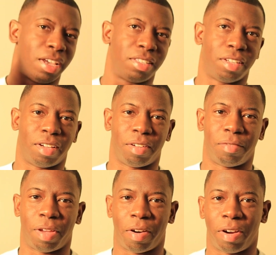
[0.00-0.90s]
It's a
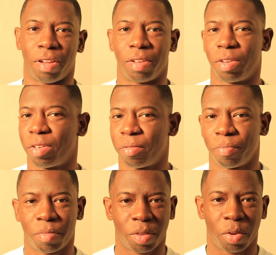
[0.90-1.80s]
very
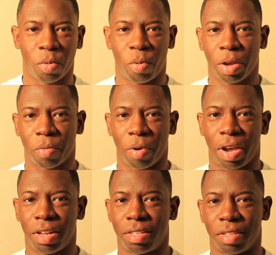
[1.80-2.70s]
quick
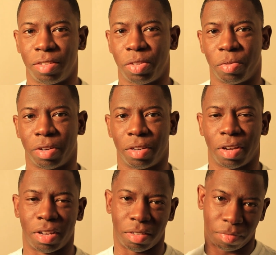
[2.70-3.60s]
way to do
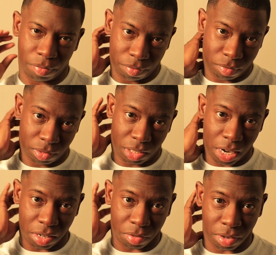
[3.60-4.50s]
a
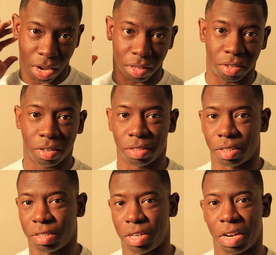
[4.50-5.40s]
change of color.
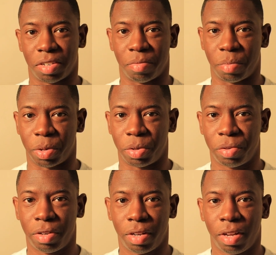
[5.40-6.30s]
It's a change of
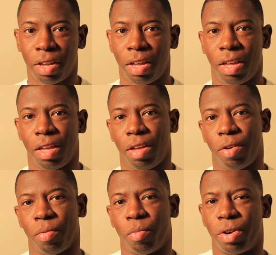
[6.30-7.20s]
mood.
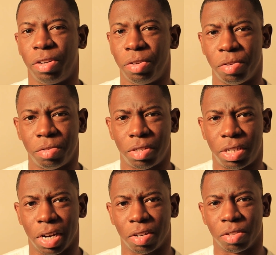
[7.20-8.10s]
What do you use
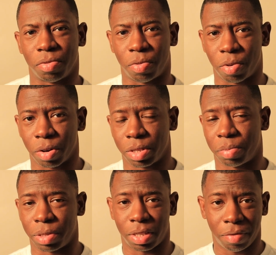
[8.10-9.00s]
gels for
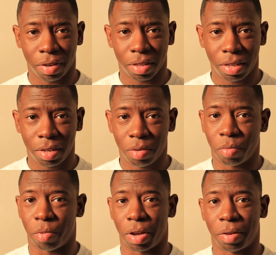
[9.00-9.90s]
specifically?
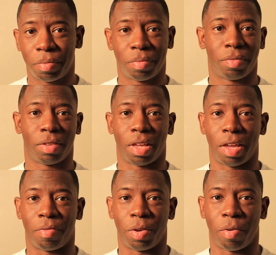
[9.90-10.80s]
Well,
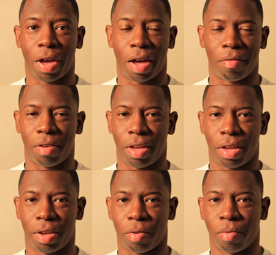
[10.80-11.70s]
if you have
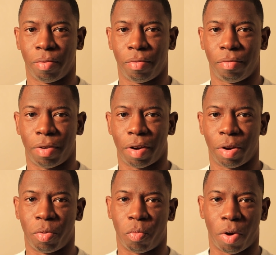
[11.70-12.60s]
a
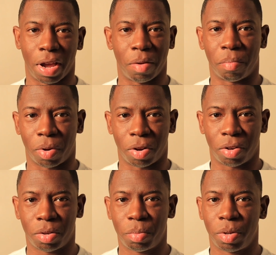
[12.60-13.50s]
very white
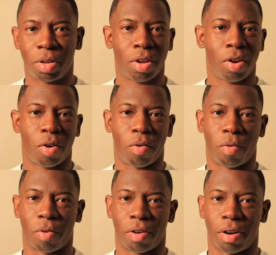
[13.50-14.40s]
bulb
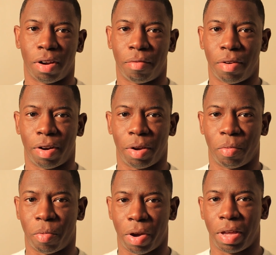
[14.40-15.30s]
or a very
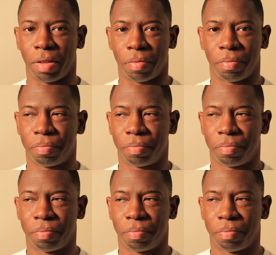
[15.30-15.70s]
white